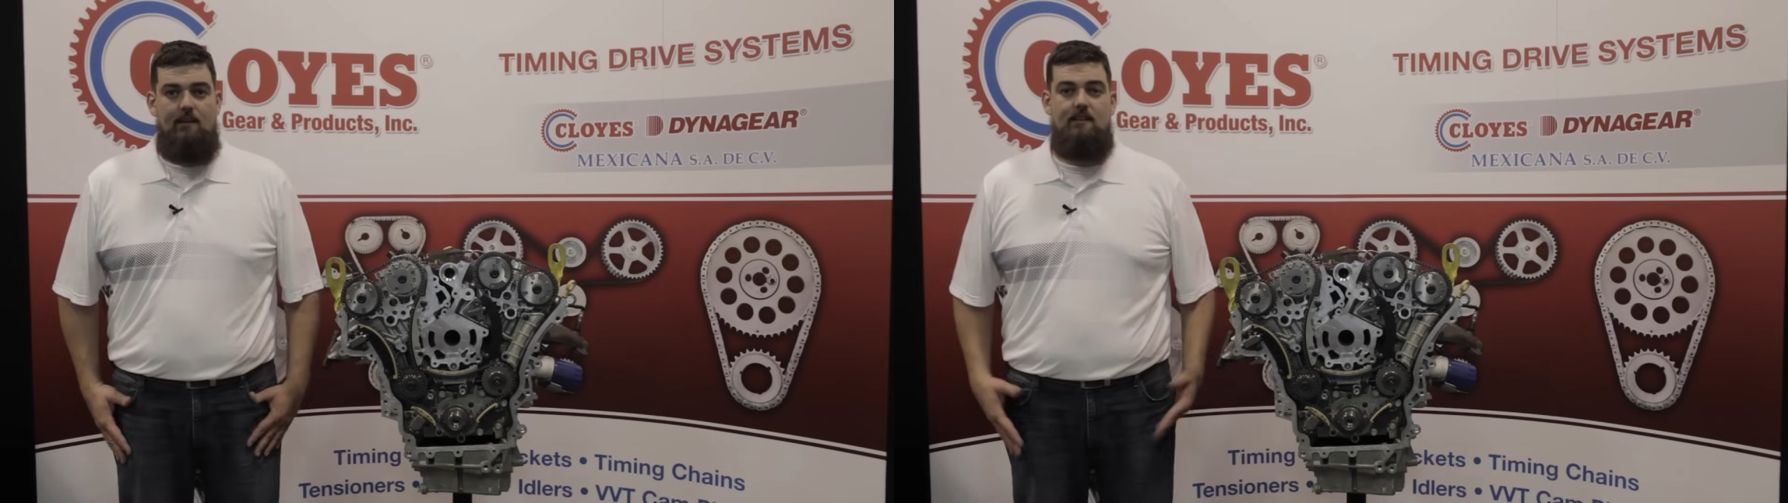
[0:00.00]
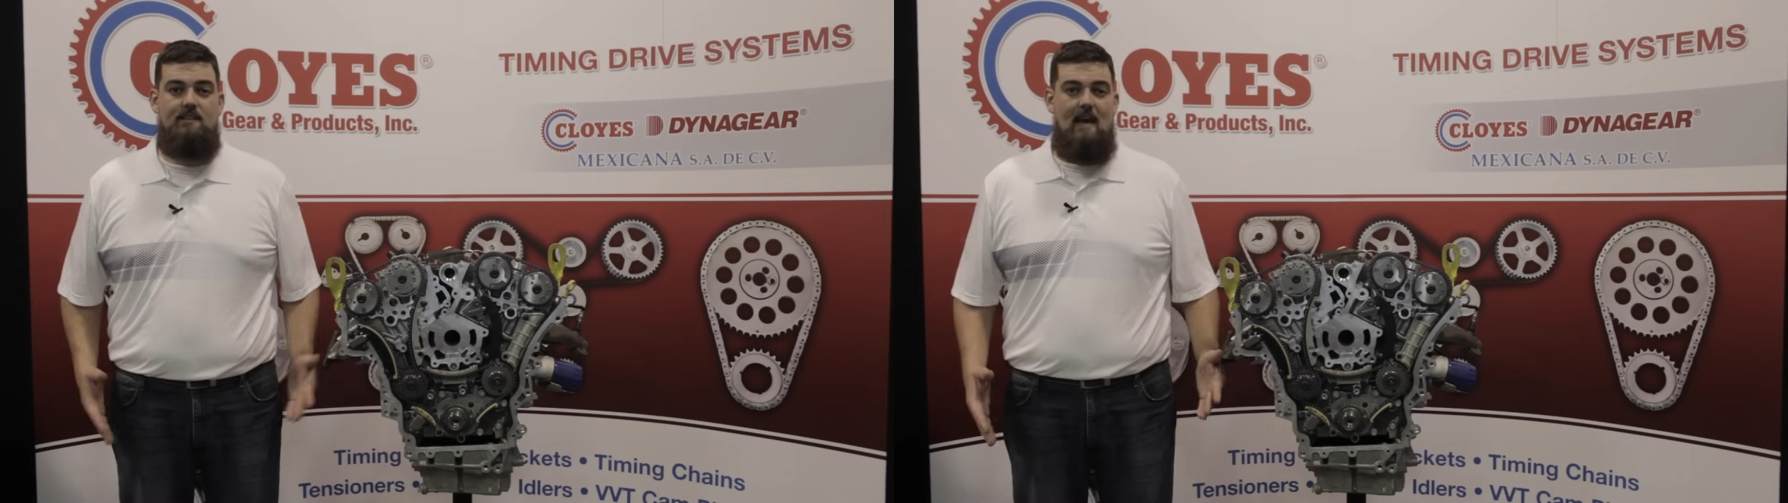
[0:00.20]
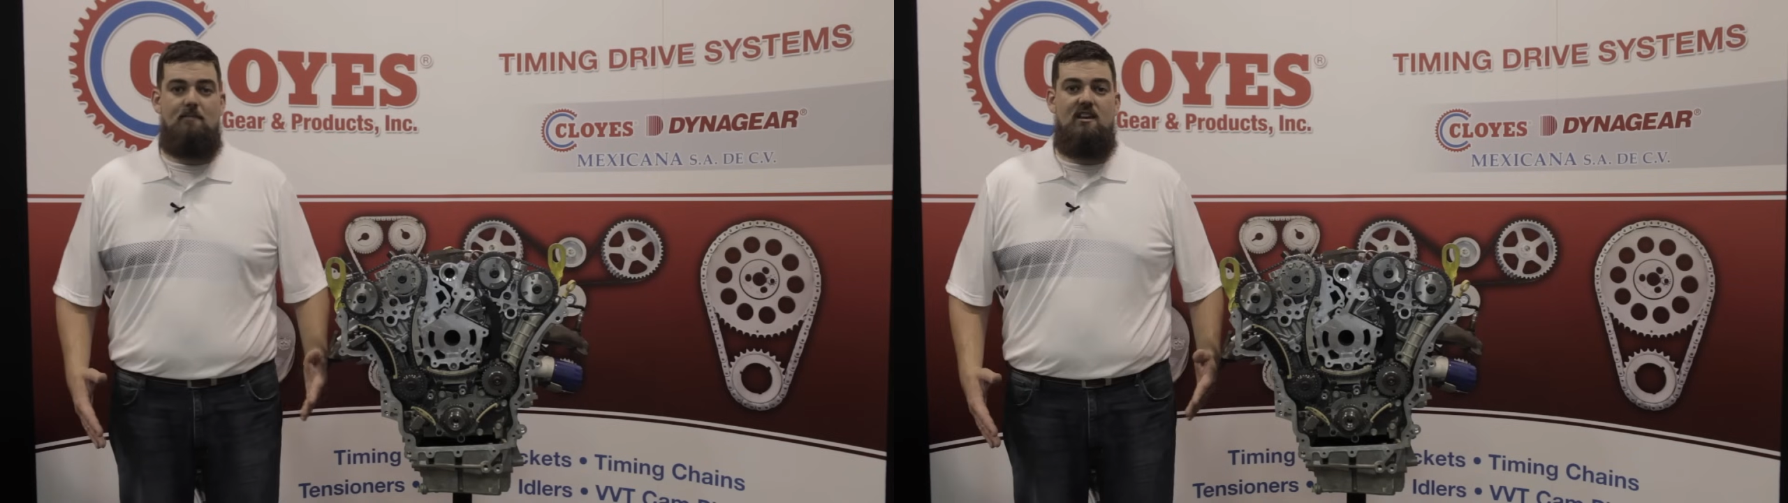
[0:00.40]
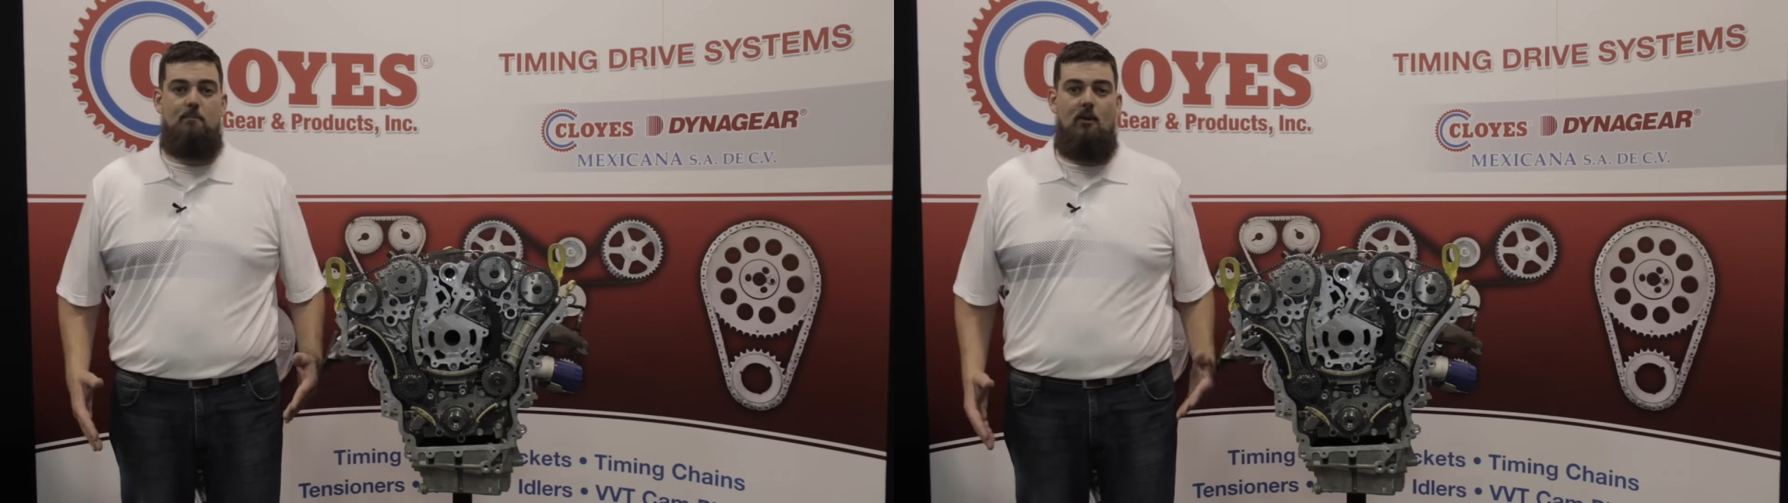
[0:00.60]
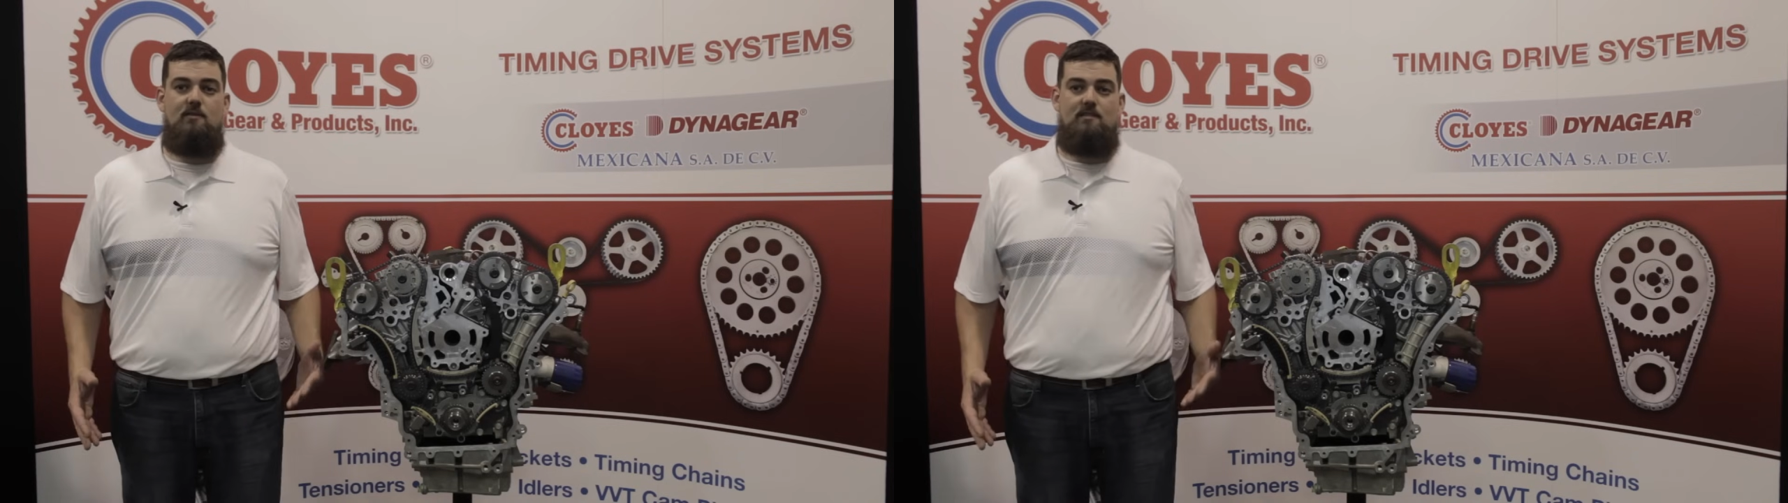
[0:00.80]
The timing
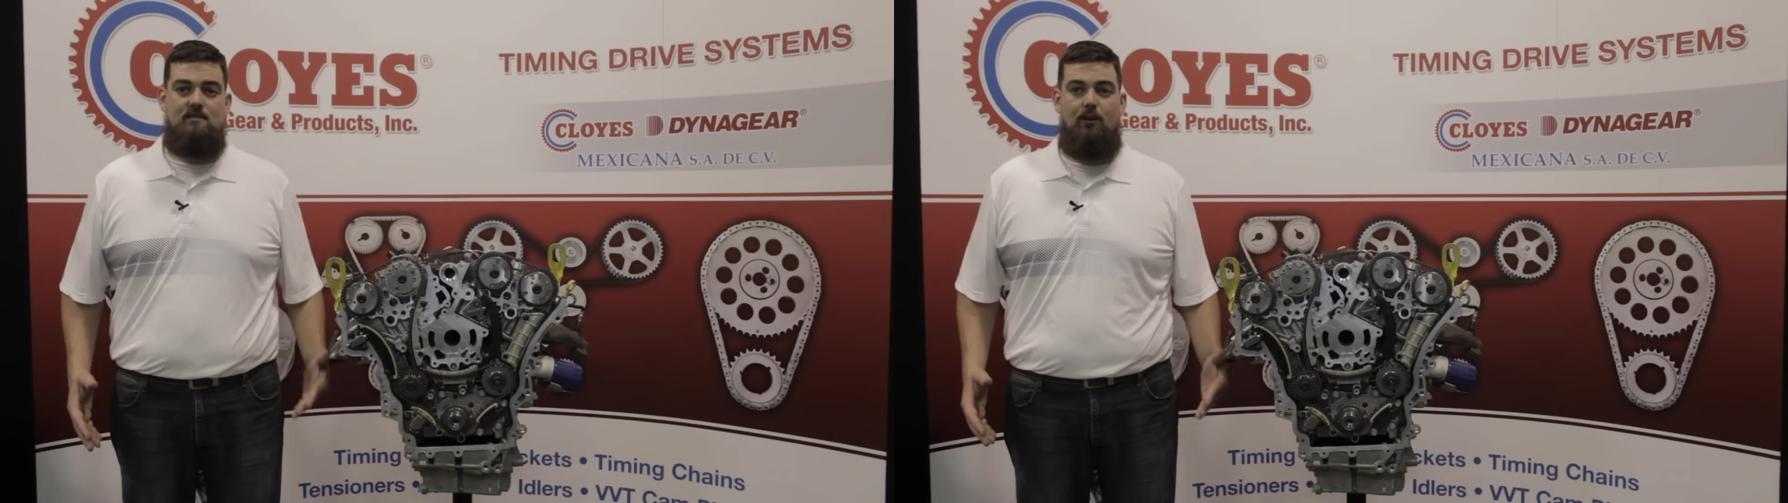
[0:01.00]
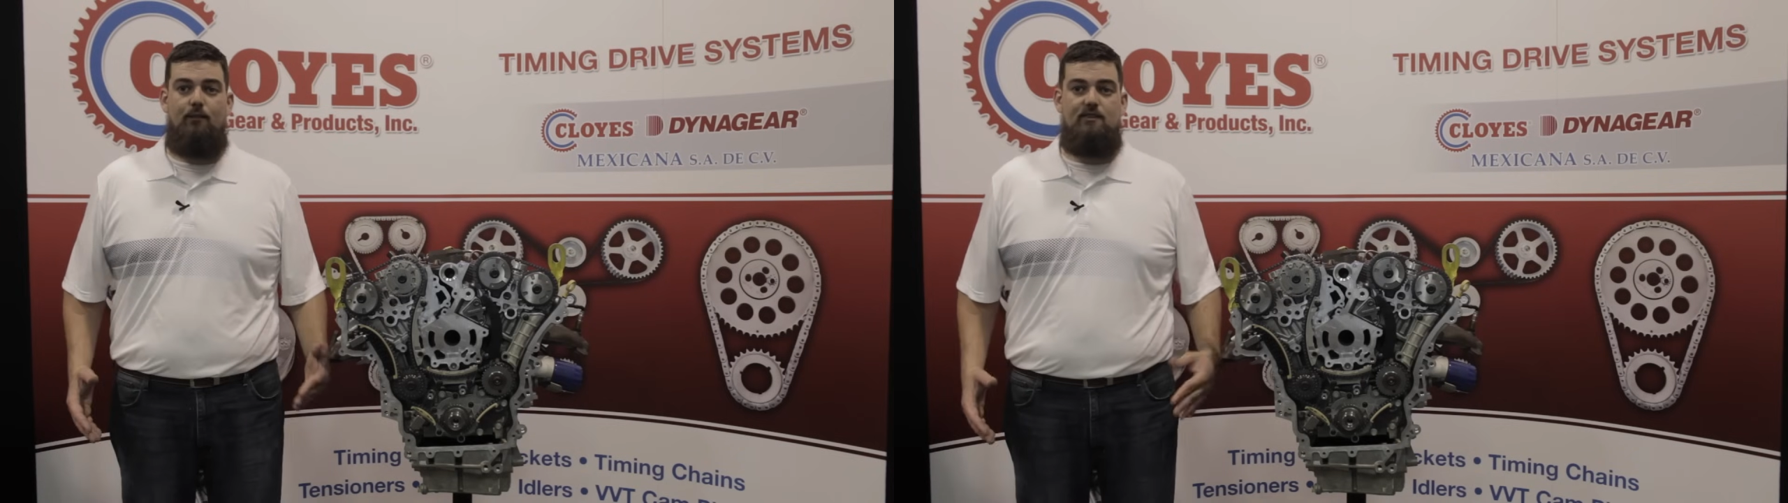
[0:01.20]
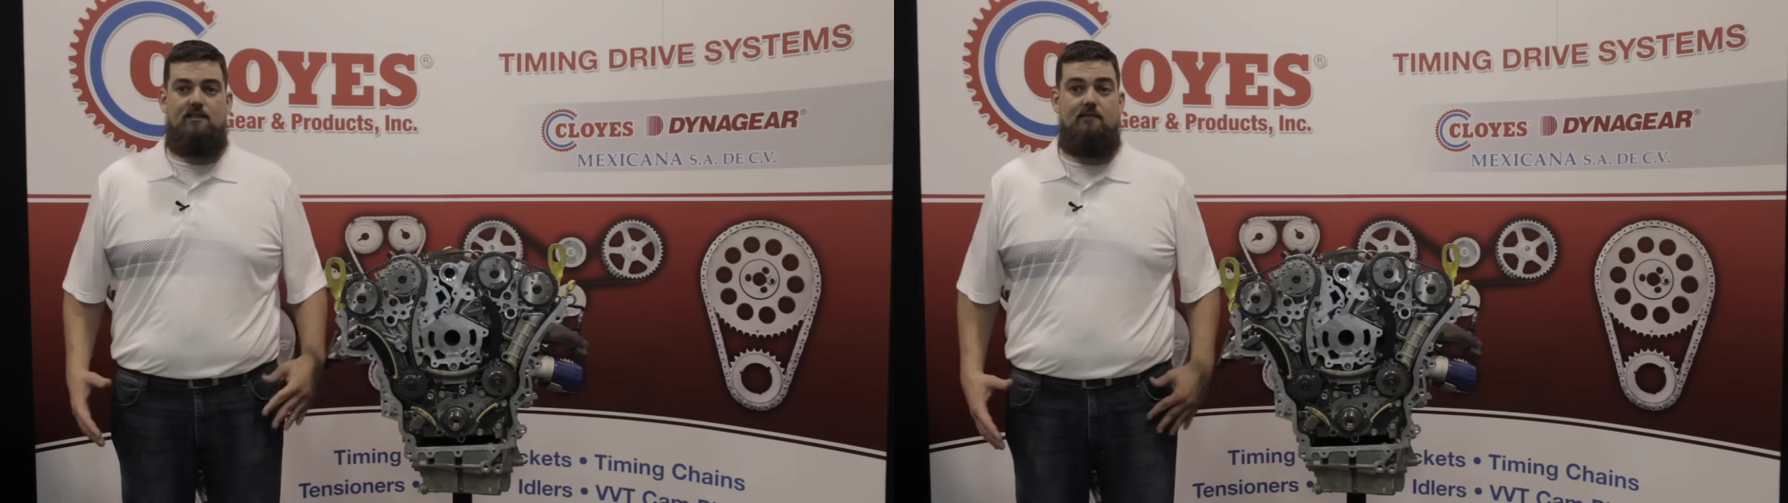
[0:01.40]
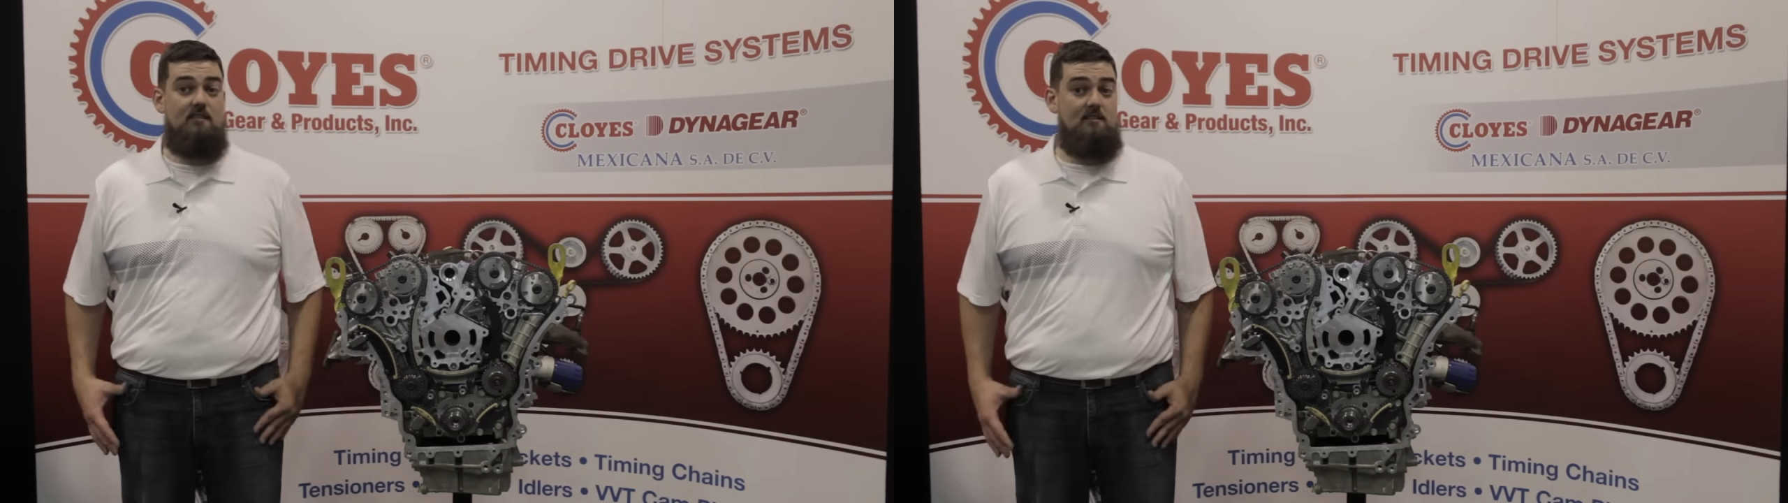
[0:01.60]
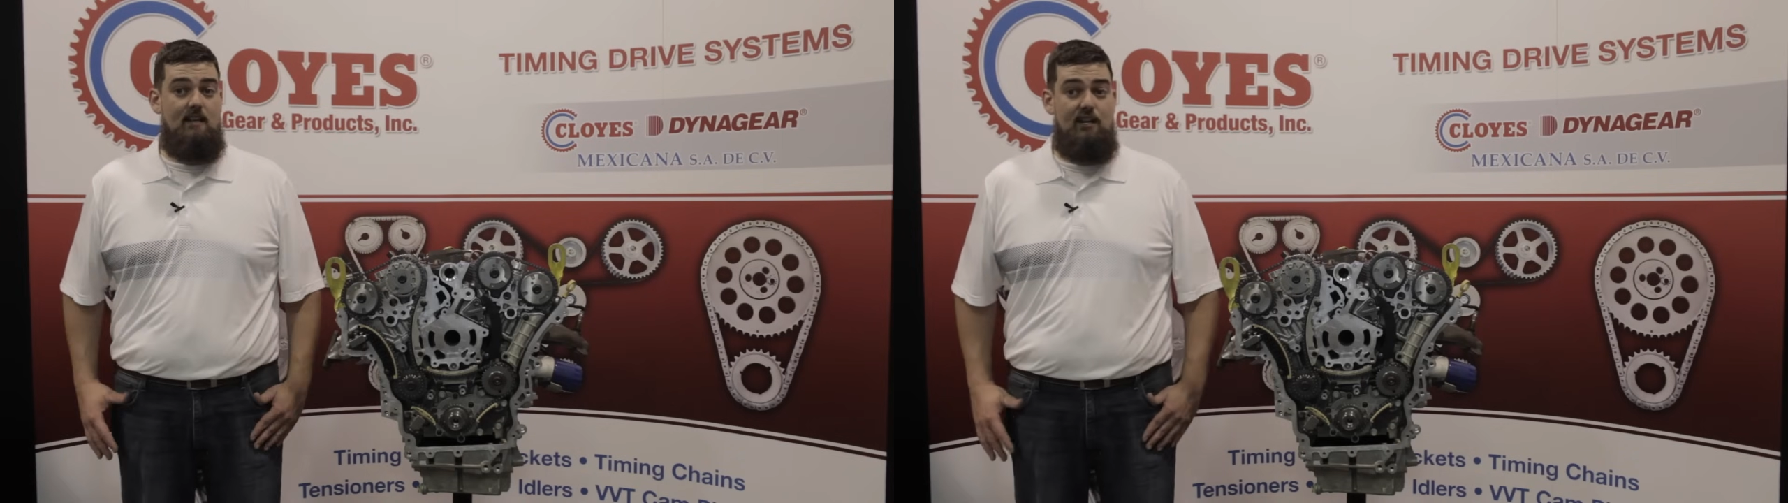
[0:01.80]
component service of this